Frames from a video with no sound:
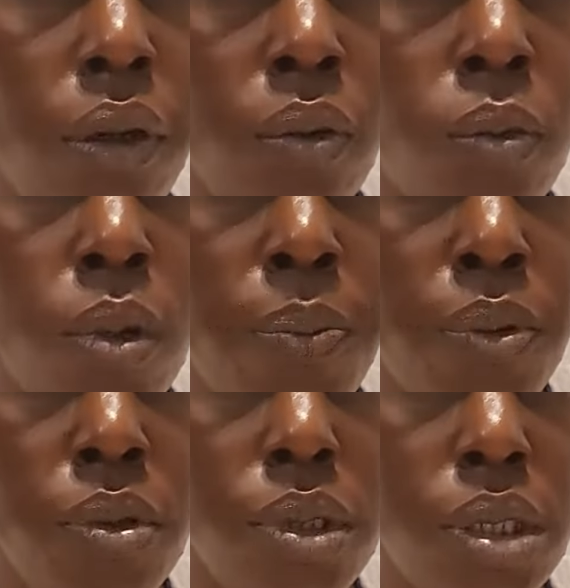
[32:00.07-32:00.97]
are
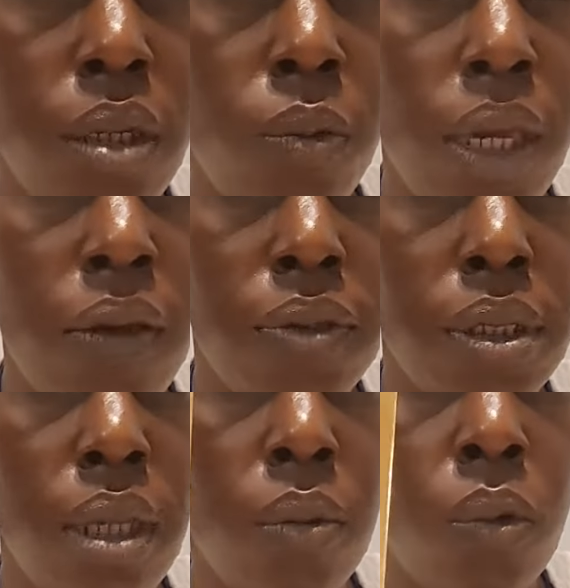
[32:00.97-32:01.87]
ripples and waves
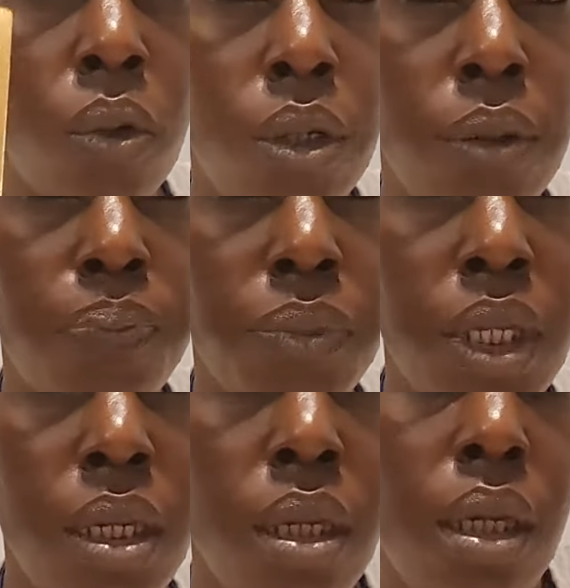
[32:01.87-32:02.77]
in that water.
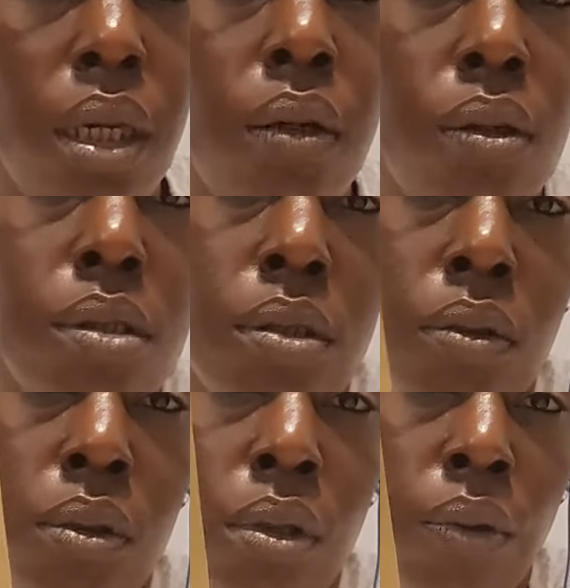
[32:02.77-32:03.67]
And also
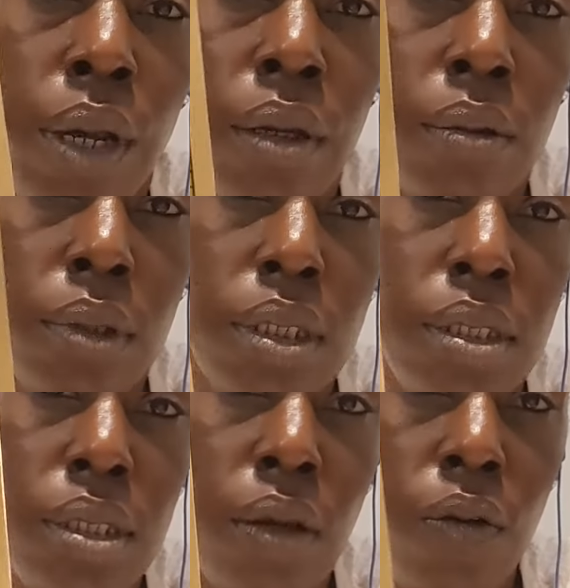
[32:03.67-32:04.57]
the ground
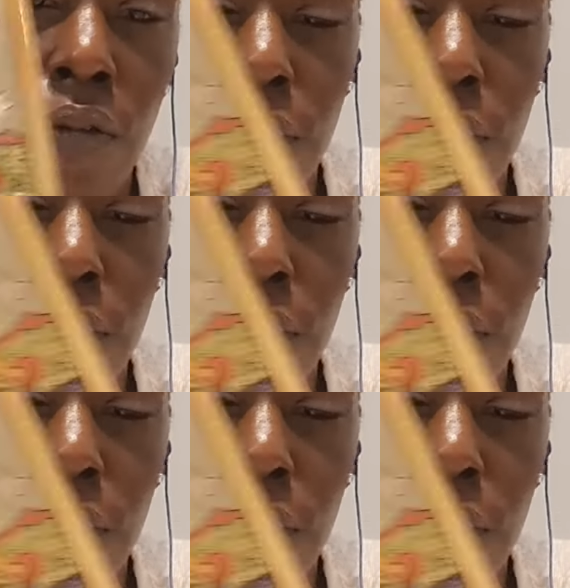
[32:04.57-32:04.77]
itself,